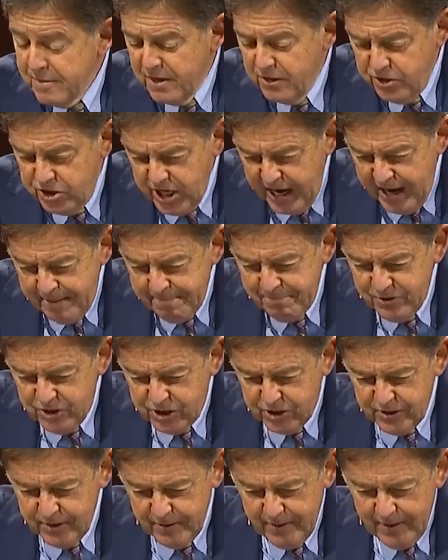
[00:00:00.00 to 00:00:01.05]

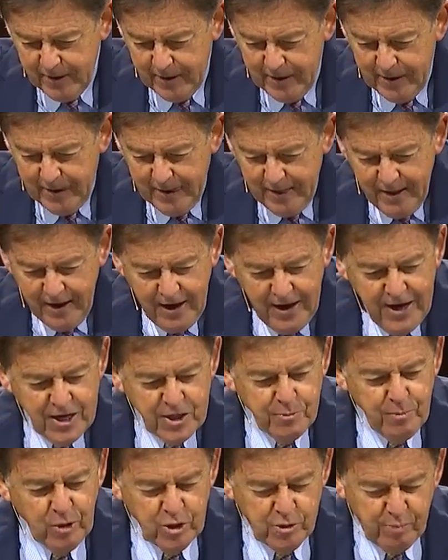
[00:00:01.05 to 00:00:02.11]
James, in
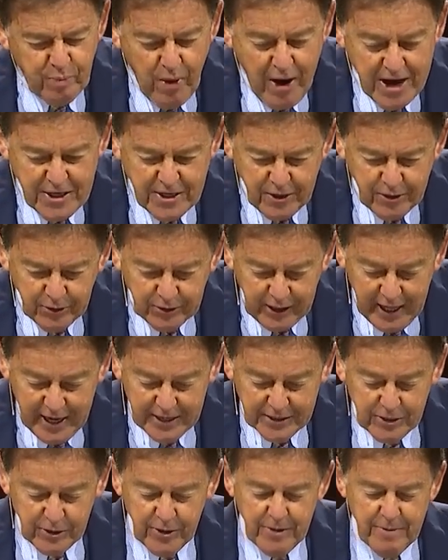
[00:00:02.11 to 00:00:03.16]
his most practical
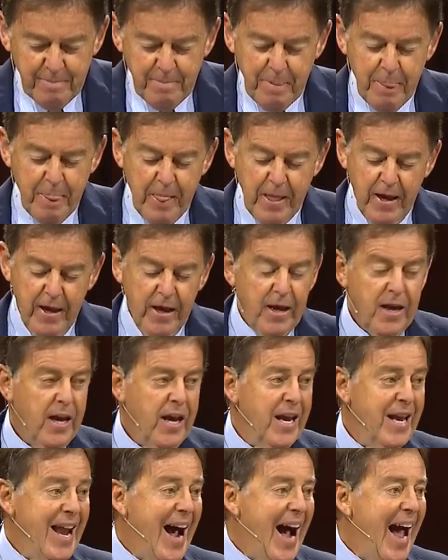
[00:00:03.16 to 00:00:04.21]
letter
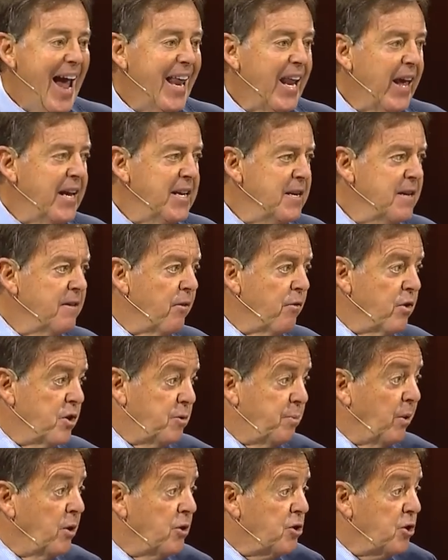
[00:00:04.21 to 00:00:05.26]
in highlighting the
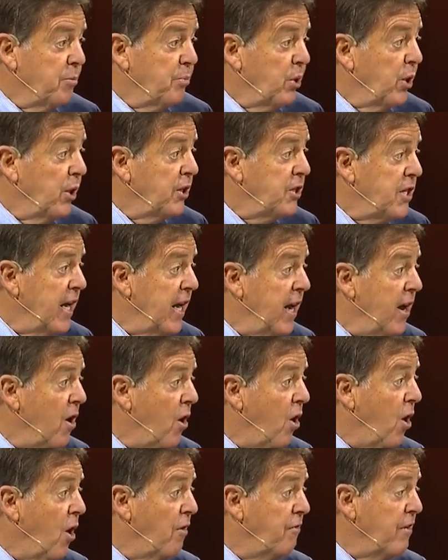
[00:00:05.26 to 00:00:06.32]
responsibility
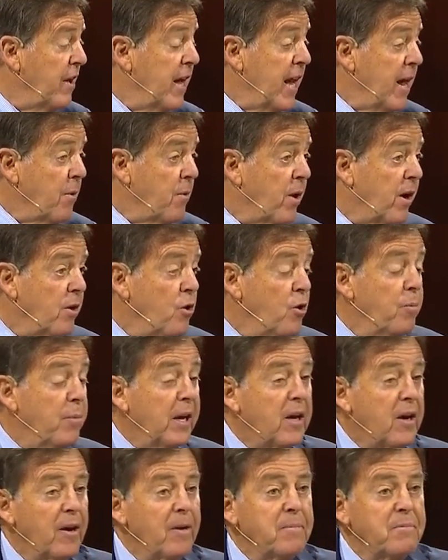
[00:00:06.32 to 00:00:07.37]
of anyone who
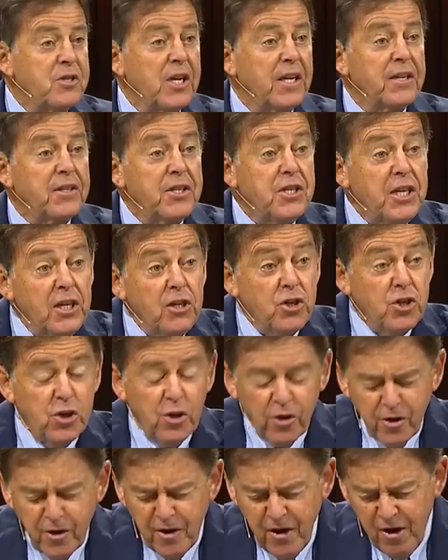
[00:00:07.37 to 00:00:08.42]
becomes a
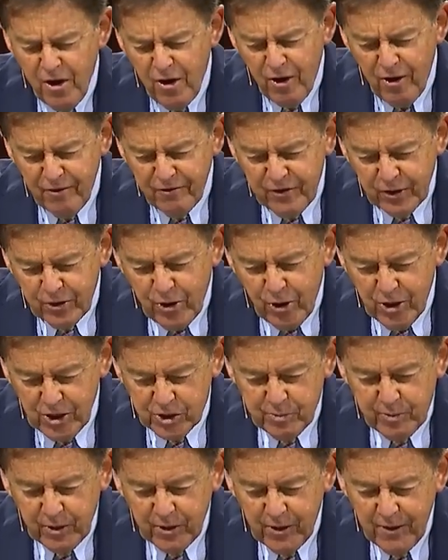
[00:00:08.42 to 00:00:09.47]
teacher of the
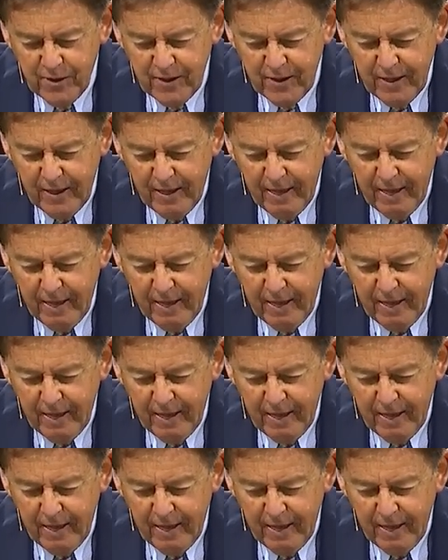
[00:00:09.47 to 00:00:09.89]
gospel,